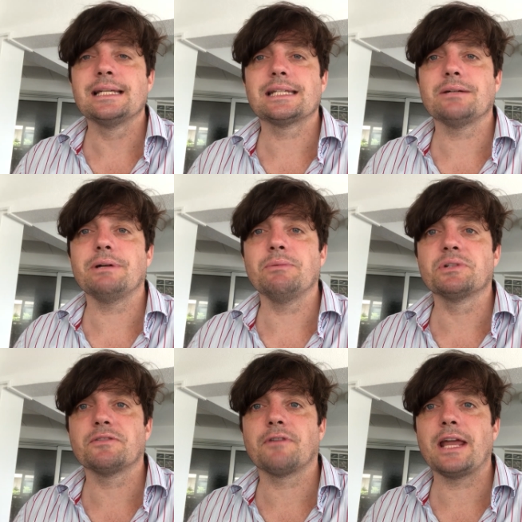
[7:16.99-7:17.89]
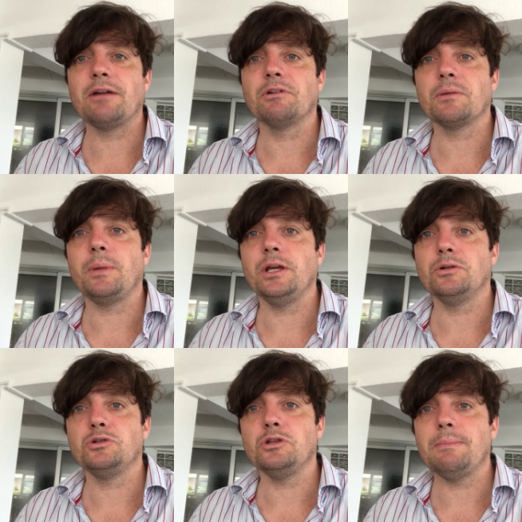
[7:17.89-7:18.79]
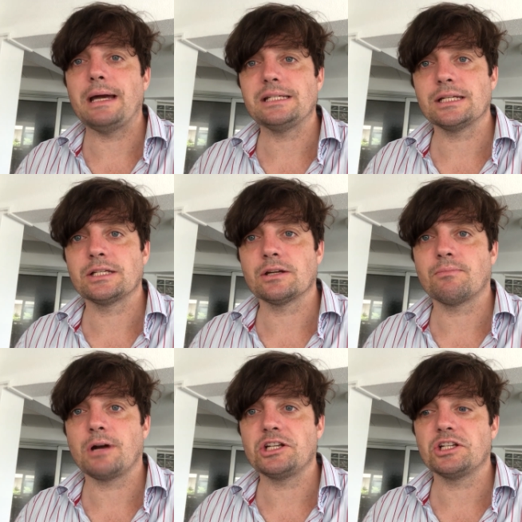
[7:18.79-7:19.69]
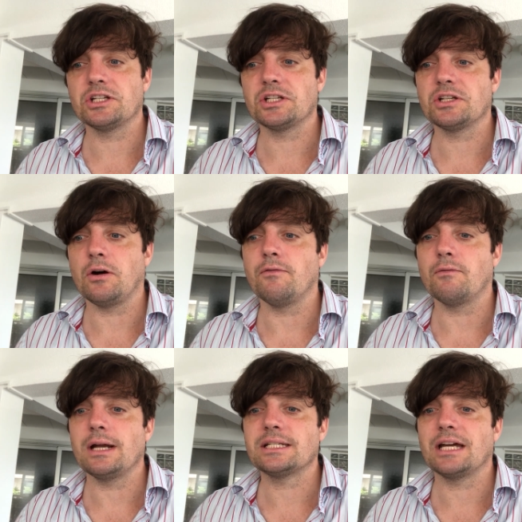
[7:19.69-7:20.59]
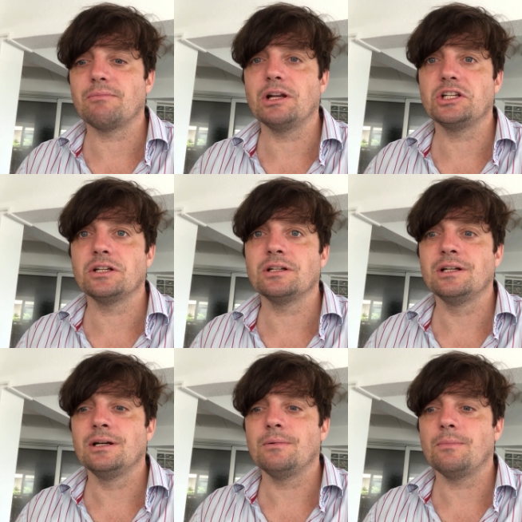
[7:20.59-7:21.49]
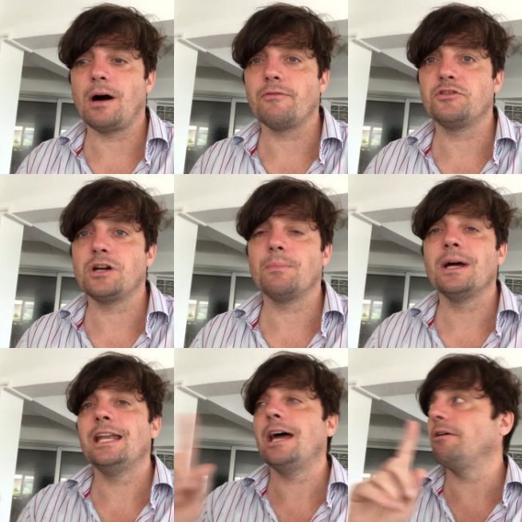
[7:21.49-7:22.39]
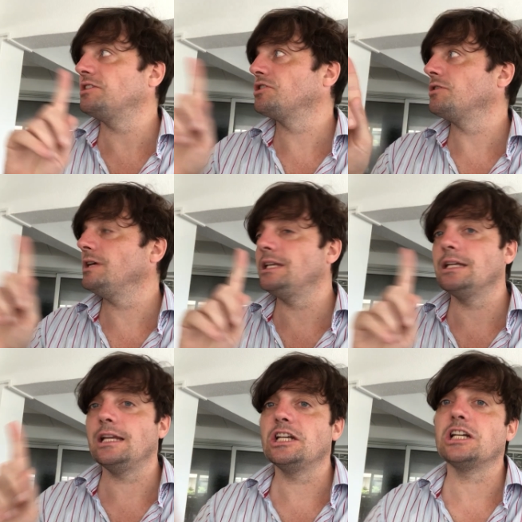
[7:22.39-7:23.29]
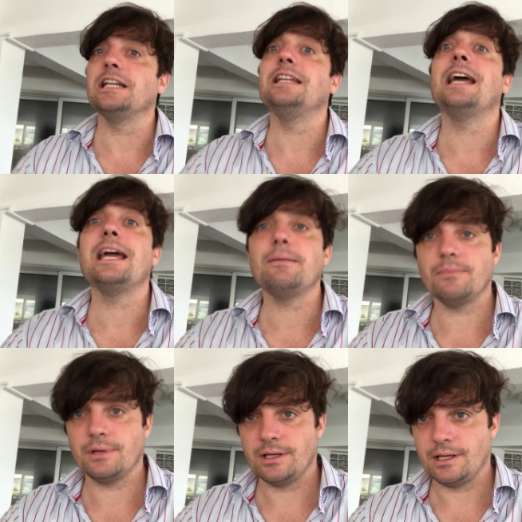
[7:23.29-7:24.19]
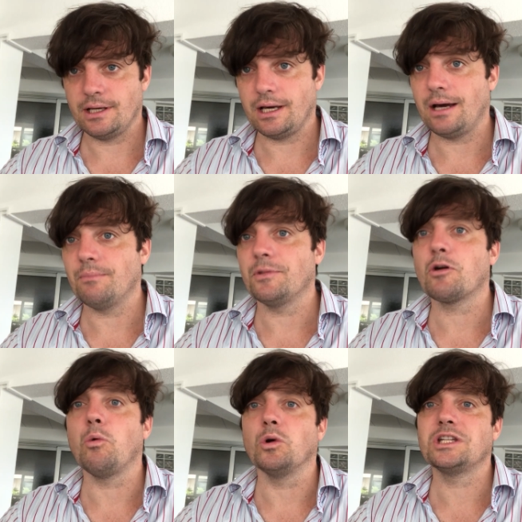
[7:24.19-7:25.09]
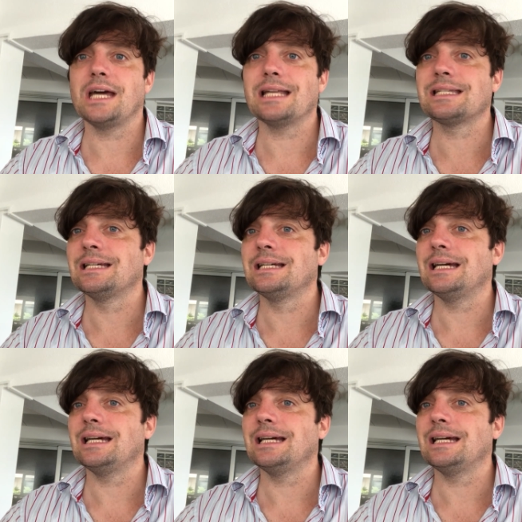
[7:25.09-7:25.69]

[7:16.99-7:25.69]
So it was a flagrant appeal to the basest prejudices of race and religion on behalf of Trump. Now it's true he didn't initially name um, the quartet